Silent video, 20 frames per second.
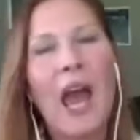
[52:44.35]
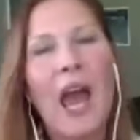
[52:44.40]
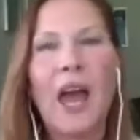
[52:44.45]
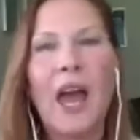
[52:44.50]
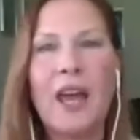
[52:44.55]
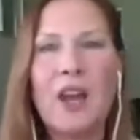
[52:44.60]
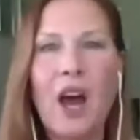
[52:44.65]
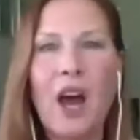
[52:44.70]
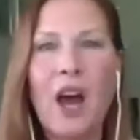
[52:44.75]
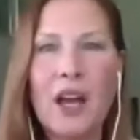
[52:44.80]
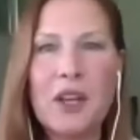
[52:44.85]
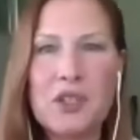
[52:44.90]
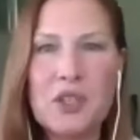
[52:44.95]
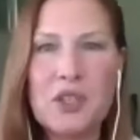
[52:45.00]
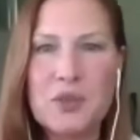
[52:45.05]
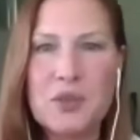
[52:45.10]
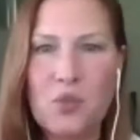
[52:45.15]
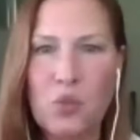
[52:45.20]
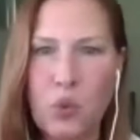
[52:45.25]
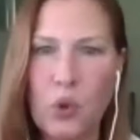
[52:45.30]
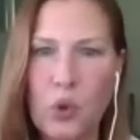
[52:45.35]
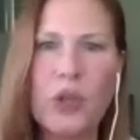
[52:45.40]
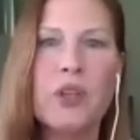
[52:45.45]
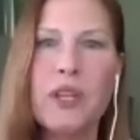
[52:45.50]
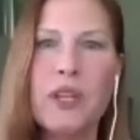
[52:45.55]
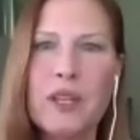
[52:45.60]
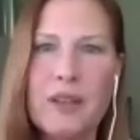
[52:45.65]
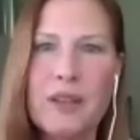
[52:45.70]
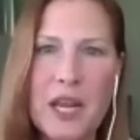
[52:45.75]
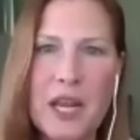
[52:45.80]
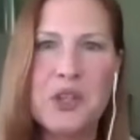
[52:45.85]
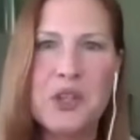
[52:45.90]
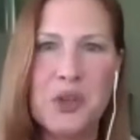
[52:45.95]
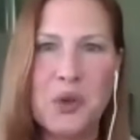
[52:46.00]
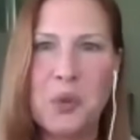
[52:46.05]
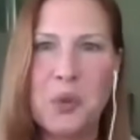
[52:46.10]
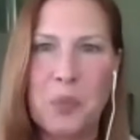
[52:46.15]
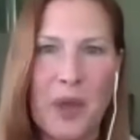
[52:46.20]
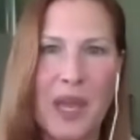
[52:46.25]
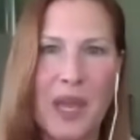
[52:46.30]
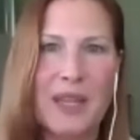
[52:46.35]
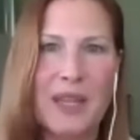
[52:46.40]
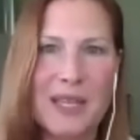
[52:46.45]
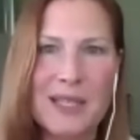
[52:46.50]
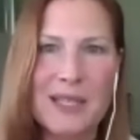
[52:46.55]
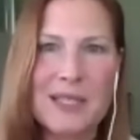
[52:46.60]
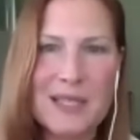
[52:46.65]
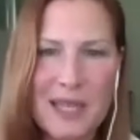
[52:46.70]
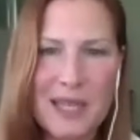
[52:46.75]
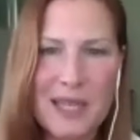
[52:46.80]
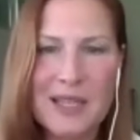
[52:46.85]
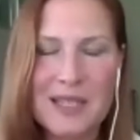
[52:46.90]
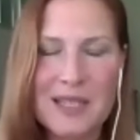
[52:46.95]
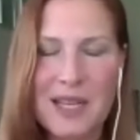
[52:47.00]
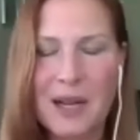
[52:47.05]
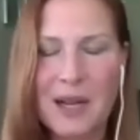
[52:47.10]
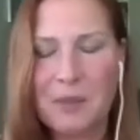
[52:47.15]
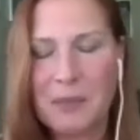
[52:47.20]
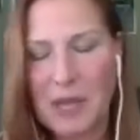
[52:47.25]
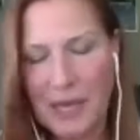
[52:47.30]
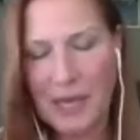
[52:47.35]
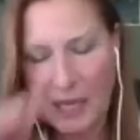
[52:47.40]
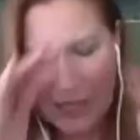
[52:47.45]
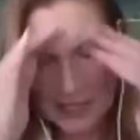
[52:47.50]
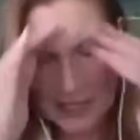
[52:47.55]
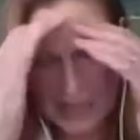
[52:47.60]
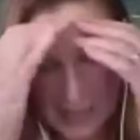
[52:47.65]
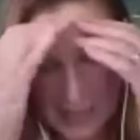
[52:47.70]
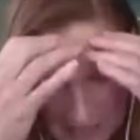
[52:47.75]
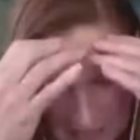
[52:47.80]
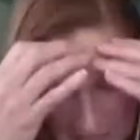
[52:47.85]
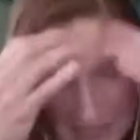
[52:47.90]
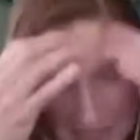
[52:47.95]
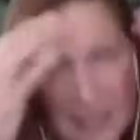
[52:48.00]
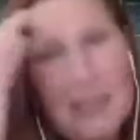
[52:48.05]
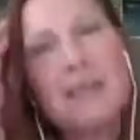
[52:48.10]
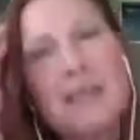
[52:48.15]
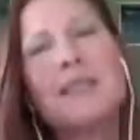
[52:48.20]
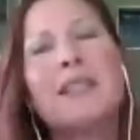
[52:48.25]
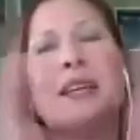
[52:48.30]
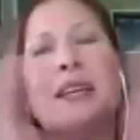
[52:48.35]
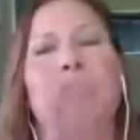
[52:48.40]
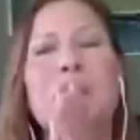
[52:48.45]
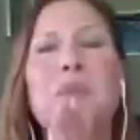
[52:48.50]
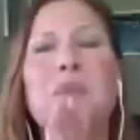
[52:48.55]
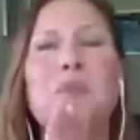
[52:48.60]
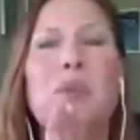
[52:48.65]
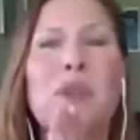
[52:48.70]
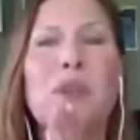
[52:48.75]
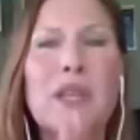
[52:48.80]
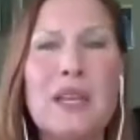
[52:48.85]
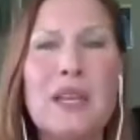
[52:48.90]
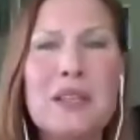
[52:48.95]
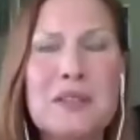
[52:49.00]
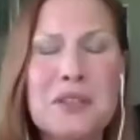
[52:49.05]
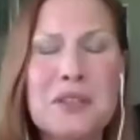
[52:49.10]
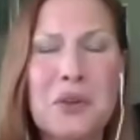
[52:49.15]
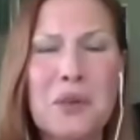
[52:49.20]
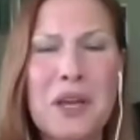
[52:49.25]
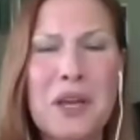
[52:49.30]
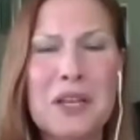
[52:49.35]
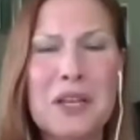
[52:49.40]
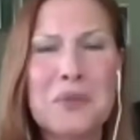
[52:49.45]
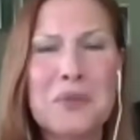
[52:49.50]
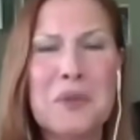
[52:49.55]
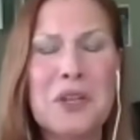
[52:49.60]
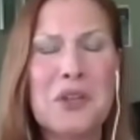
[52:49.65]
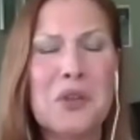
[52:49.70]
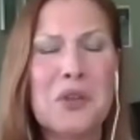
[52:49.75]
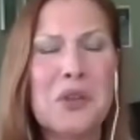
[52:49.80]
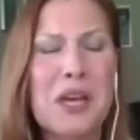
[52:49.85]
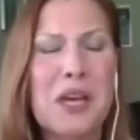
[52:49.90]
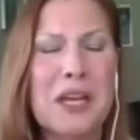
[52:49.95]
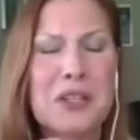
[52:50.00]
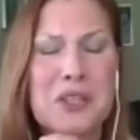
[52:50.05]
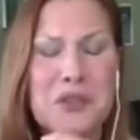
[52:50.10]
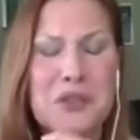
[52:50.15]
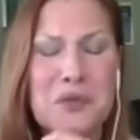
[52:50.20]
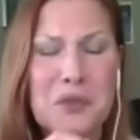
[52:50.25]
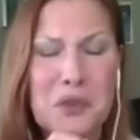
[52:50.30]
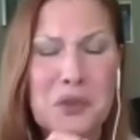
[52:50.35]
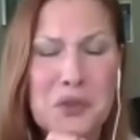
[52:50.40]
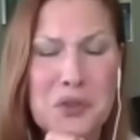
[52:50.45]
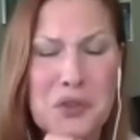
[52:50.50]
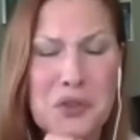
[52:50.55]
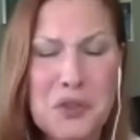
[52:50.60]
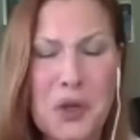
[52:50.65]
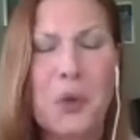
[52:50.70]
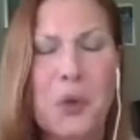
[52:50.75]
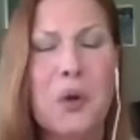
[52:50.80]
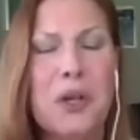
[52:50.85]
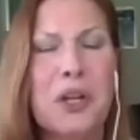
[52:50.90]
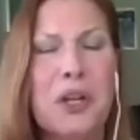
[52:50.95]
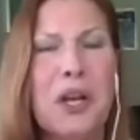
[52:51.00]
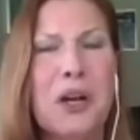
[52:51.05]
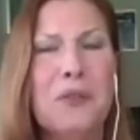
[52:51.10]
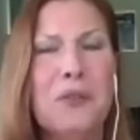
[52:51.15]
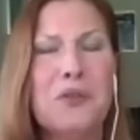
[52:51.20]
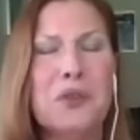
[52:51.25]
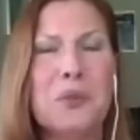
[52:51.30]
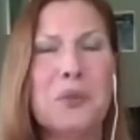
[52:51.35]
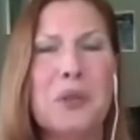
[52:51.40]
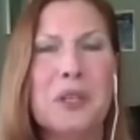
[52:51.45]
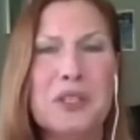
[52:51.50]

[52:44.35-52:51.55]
And I just really need you to be in these scenes. And I'm like, ah, Stanley, please don't ask me to do that. I just feel so uncomfortable.